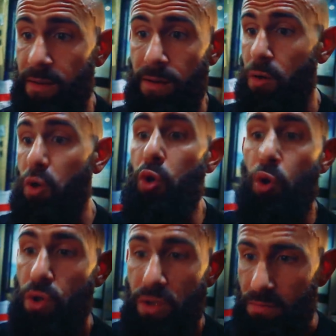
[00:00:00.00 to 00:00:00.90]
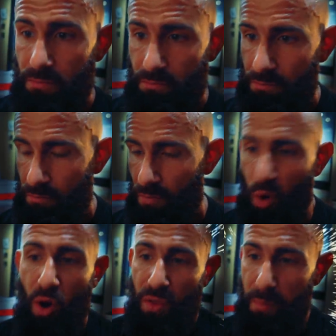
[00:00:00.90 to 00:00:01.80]
the good
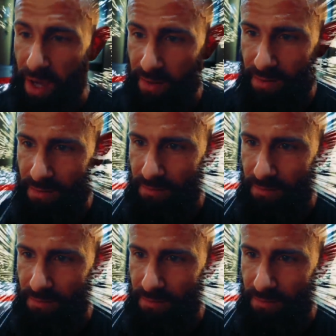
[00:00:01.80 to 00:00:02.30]
or the bad.